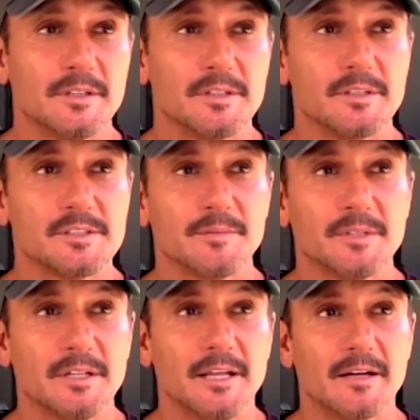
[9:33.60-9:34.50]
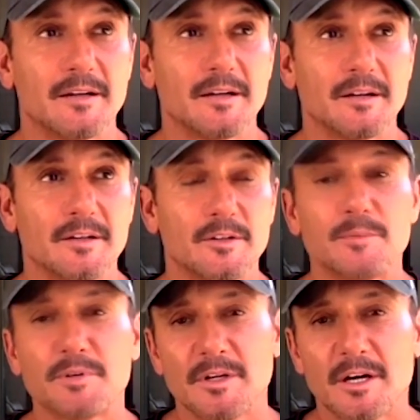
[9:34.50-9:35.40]
something that had a
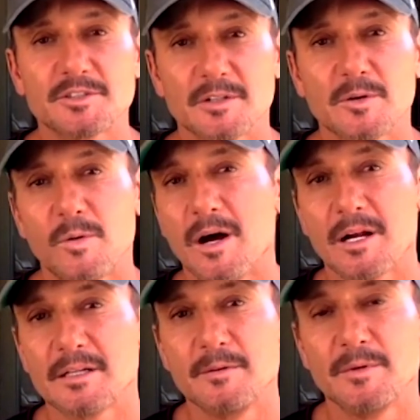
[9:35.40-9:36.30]
good production quality.